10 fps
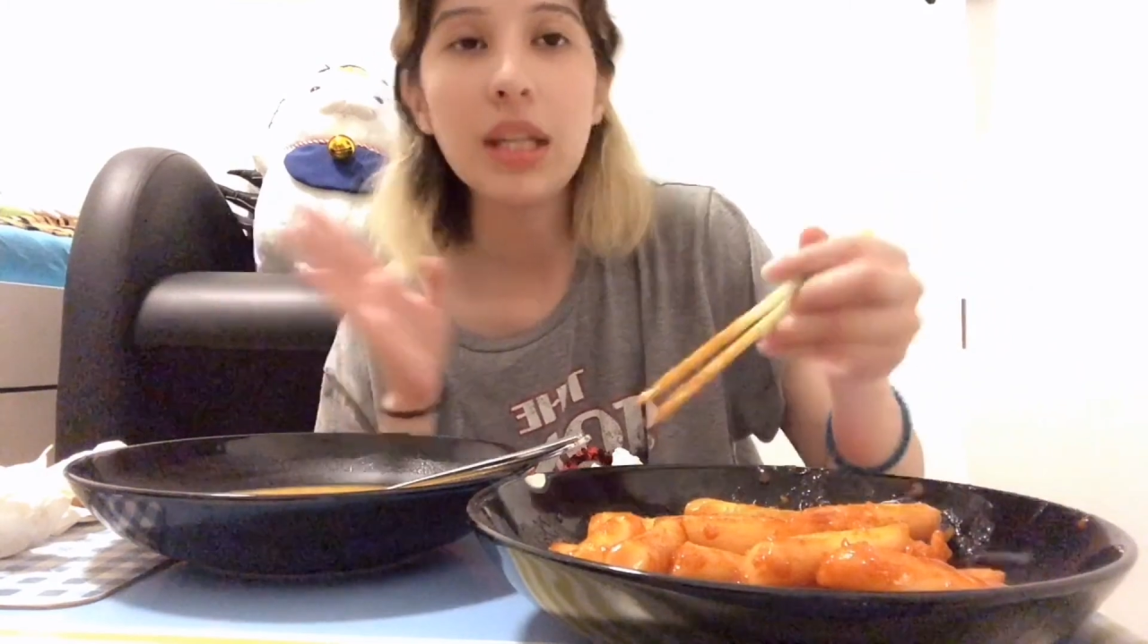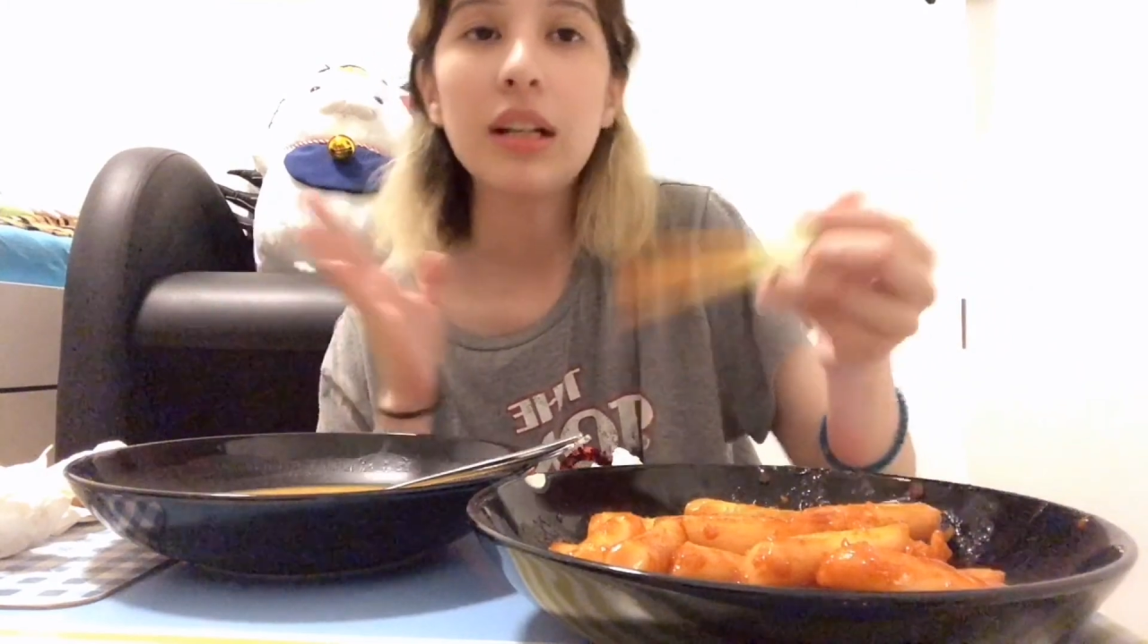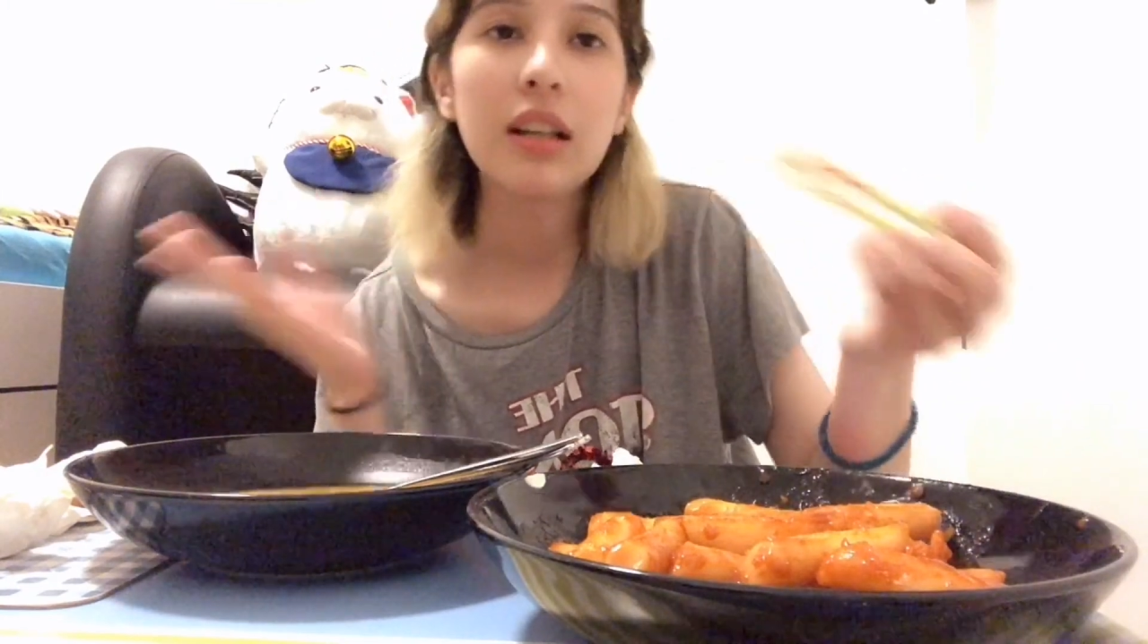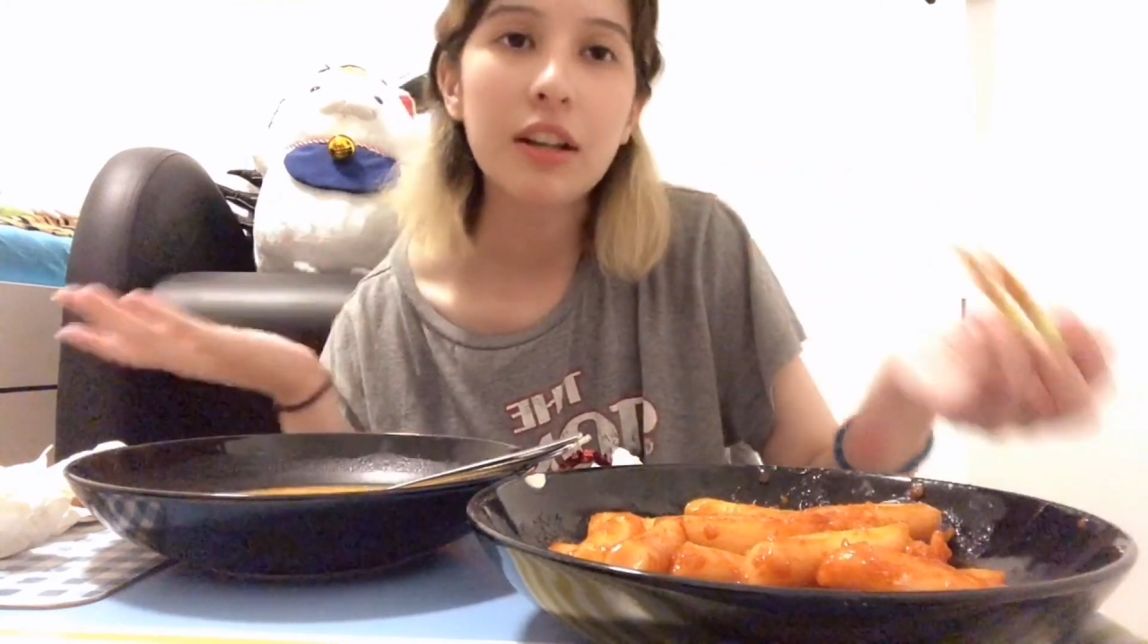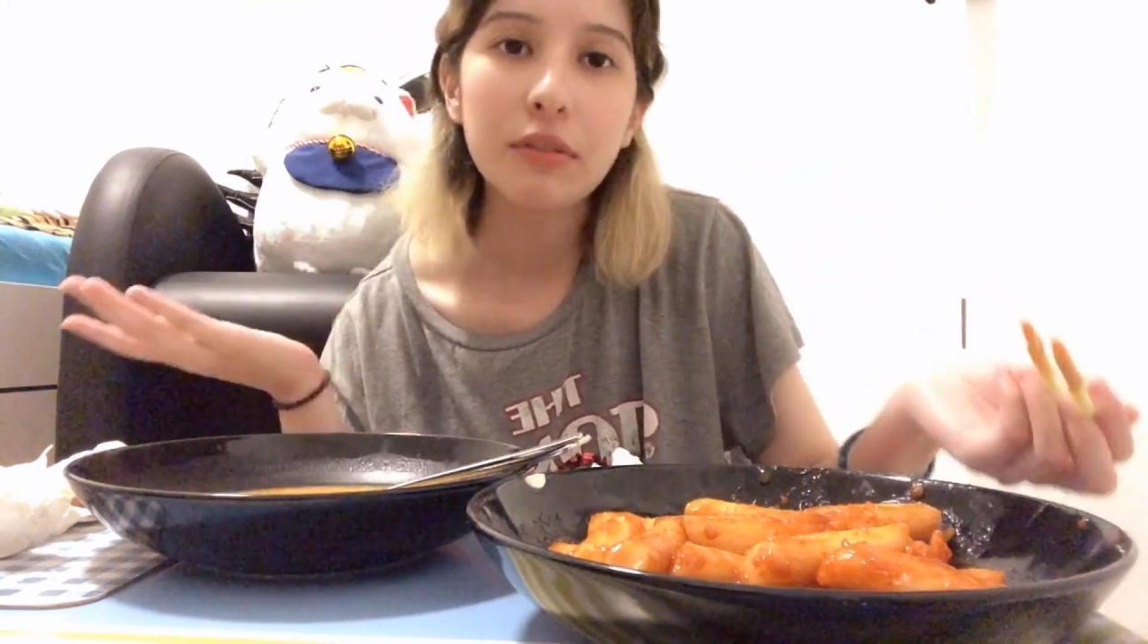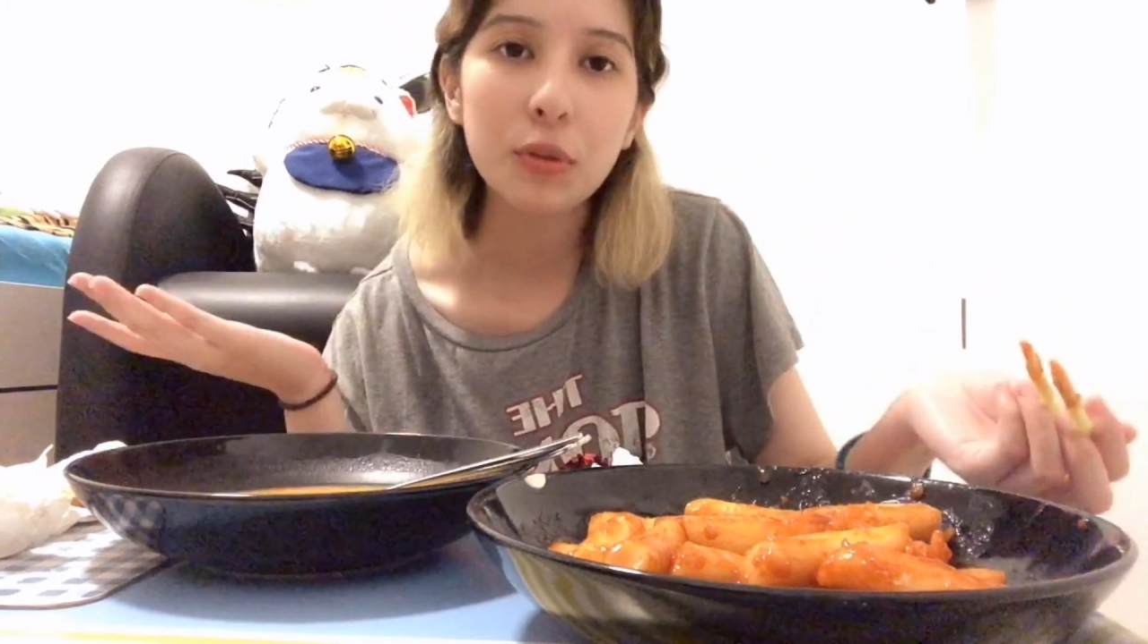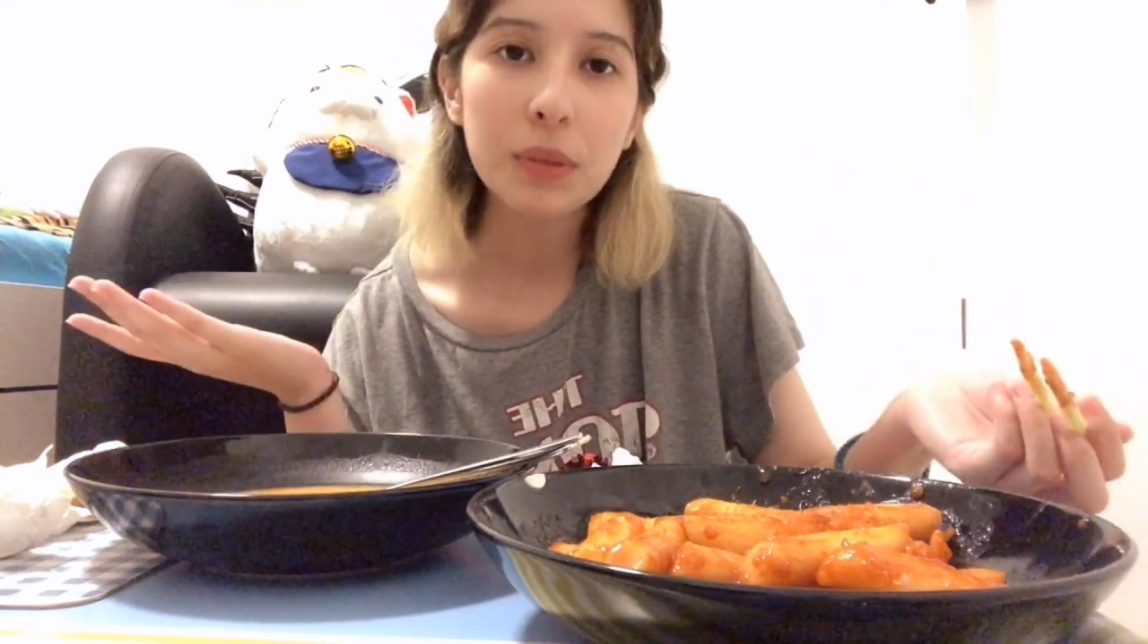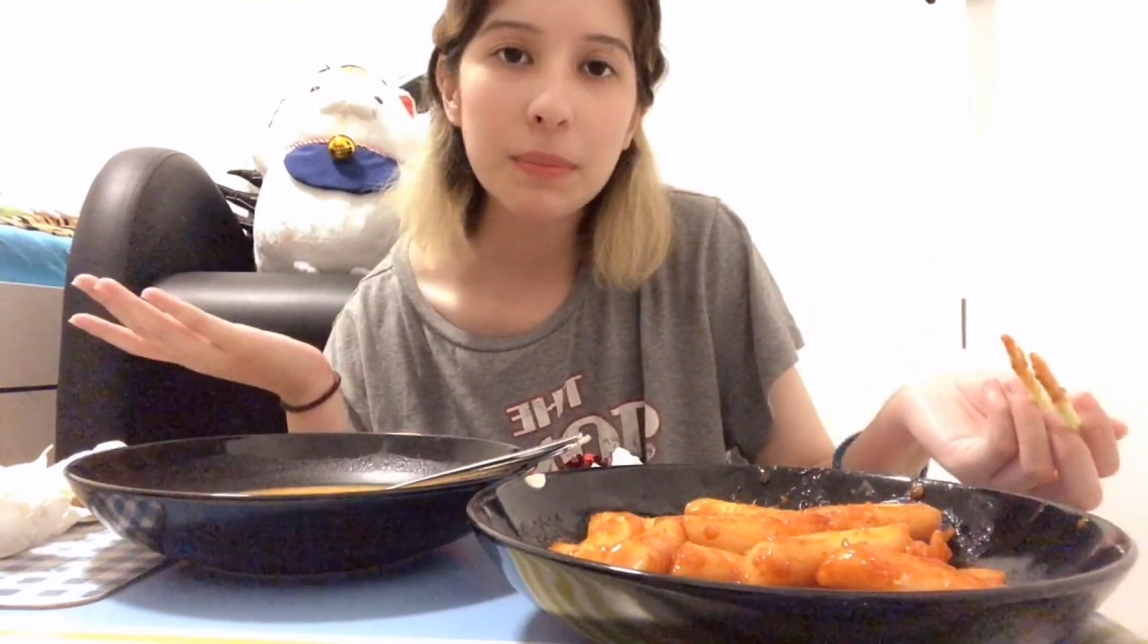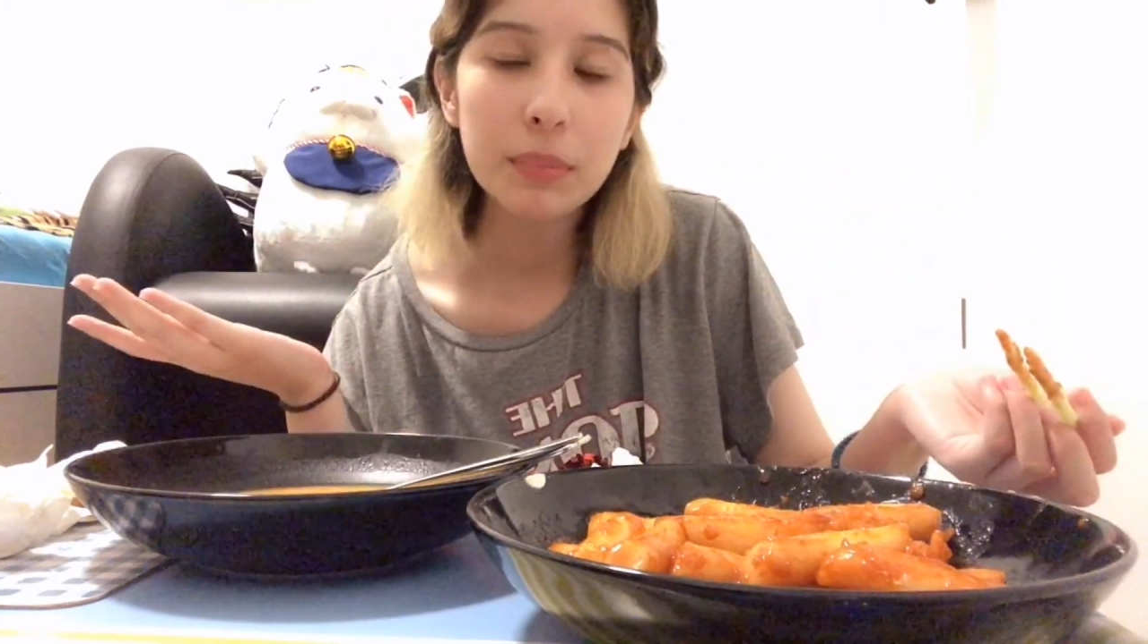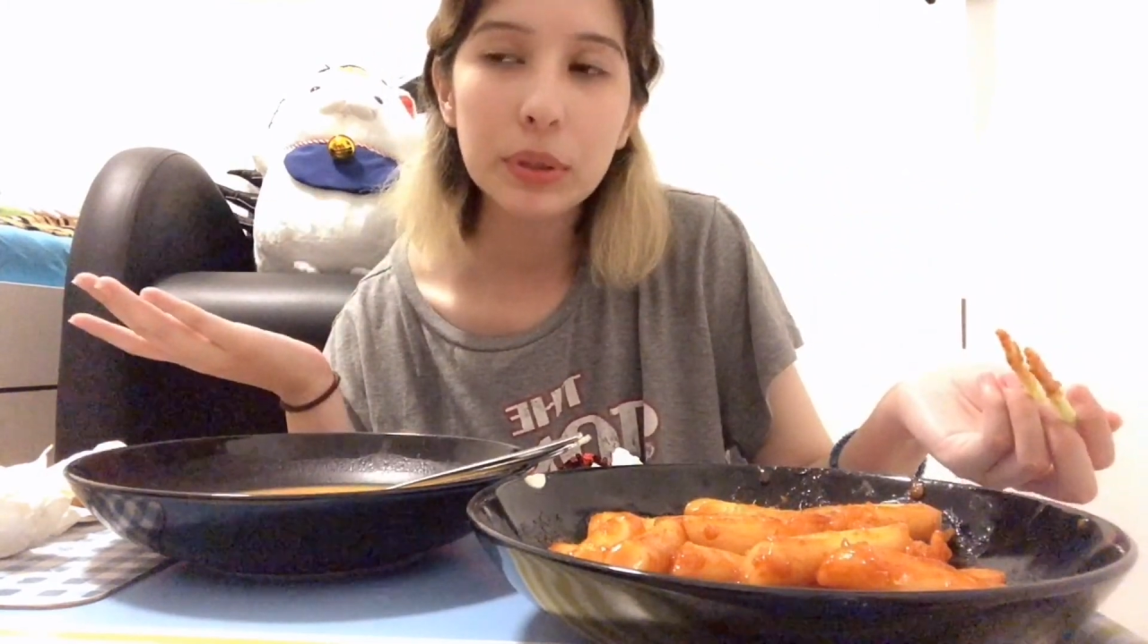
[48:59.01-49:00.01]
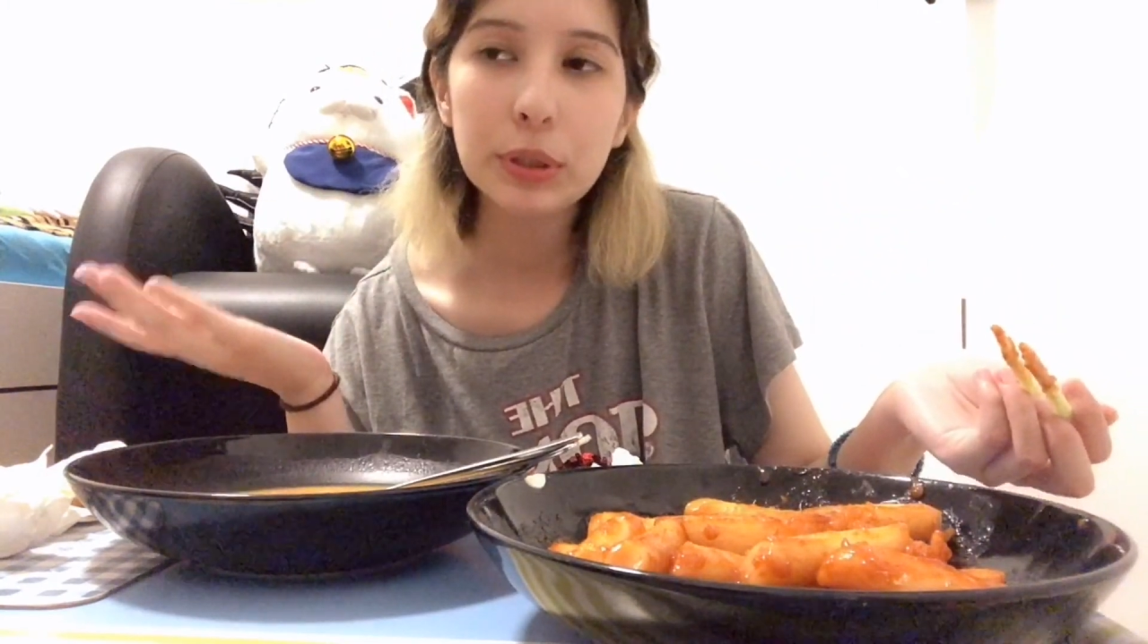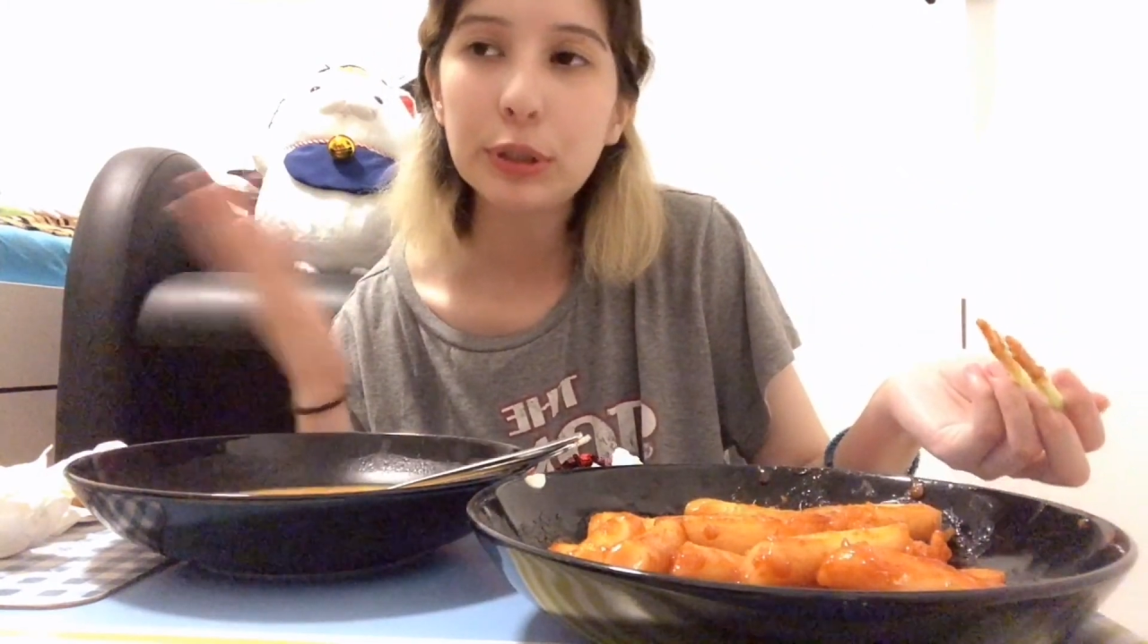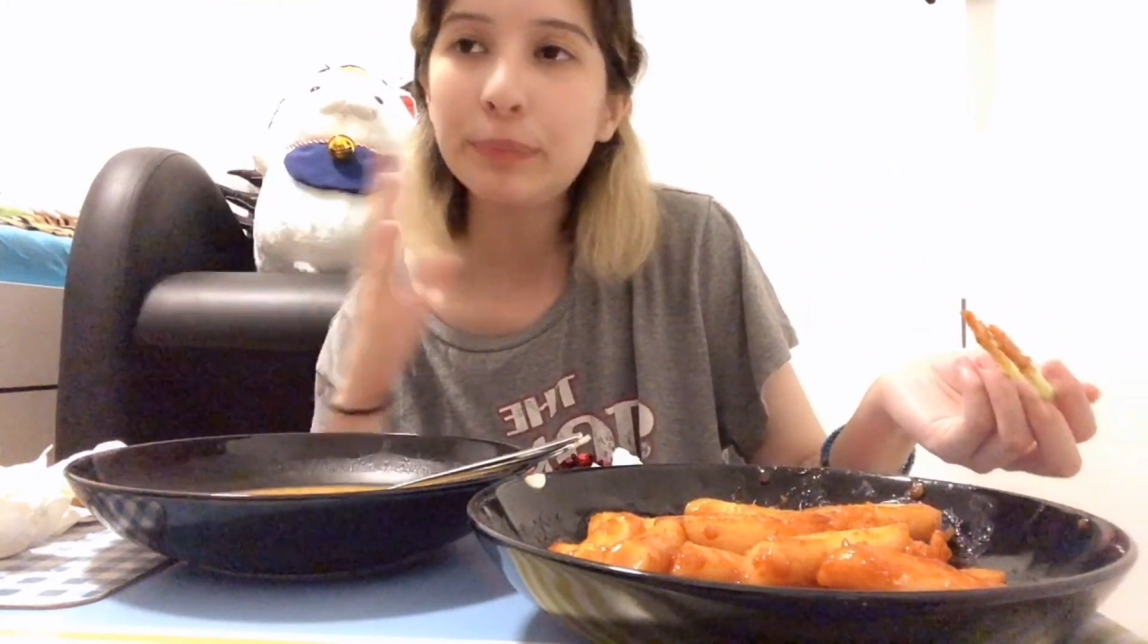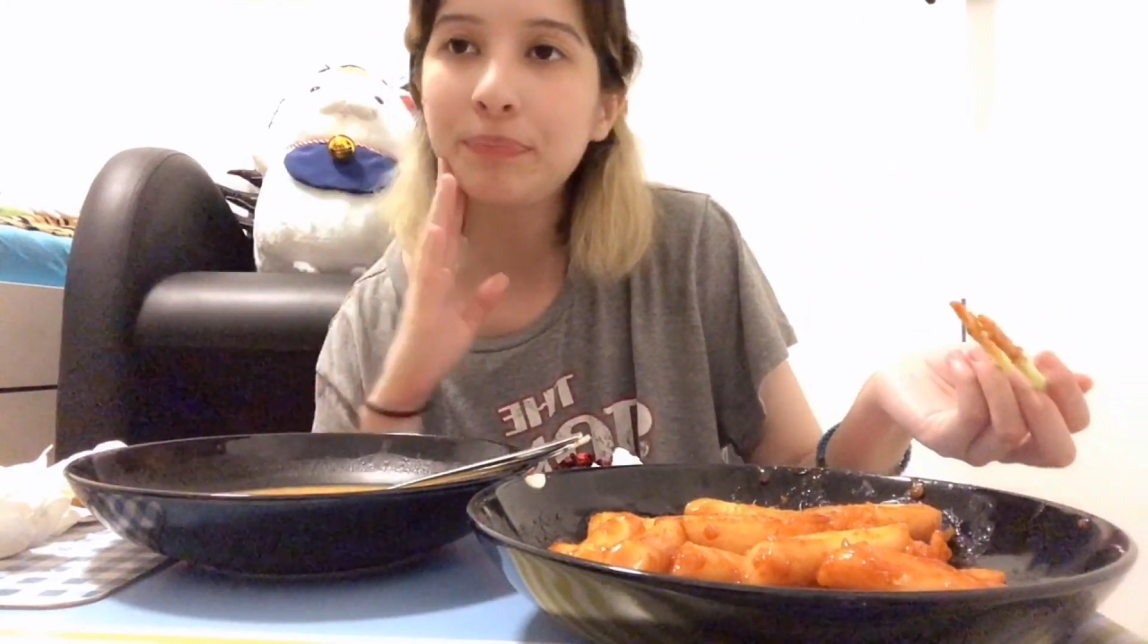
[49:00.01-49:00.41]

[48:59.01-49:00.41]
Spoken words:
a lot of new people.